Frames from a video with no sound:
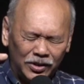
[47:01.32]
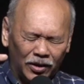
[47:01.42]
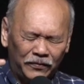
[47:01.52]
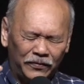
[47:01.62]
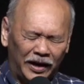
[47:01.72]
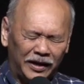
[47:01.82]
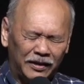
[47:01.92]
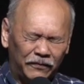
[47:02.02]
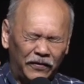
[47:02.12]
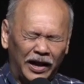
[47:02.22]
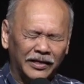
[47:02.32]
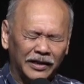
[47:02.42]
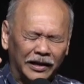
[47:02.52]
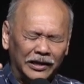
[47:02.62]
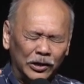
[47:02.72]
your
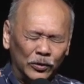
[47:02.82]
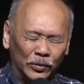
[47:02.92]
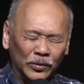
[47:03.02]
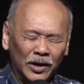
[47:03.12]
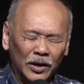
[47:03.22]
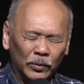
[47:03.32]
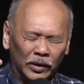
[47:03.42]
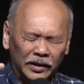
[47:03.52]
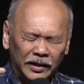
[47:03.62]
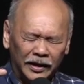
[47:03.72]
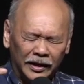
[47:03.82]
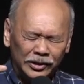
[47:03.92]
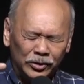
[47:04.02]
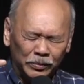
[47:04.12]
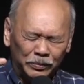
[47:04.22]
faith in you, will lead
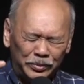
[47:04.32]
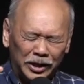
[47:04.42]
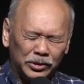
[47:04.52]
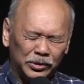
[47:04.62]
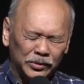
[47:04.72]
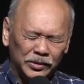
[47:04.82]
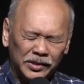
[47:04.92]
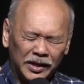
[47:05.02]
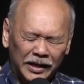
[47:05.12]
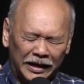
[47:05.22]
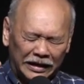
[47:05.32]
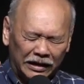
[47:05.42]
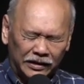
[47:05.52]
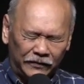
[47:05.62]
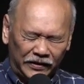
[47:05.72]
us to breakthroughs in
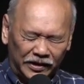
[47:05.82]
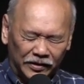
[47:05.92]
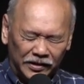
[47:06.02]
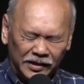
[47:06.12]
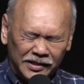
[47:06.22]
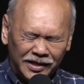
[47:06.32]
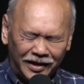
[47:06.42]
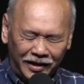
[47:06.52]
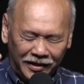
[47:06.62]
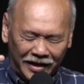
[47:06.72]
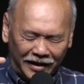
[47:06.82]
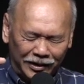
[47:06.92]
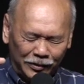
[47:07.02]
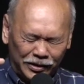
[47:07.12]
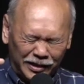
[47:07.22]
our difficulties.
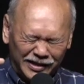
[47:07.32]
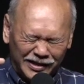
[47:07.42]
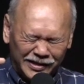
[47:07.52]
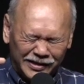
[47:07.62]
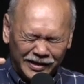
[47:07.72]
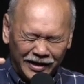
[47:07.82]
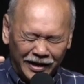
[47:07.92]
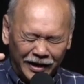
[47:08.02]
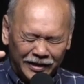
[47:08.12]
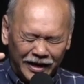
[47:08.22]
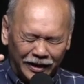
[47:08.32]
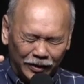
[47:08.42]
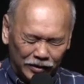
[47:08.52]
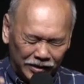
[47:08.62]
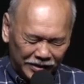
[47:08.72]
Thank you, Jesus. Thank
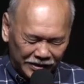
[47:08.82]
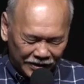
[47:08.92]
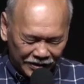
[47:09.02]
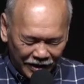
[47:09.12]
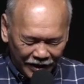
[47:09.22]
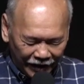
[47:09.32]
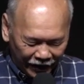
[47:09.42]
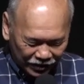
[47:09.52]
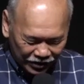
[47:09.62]
you, Jesus. In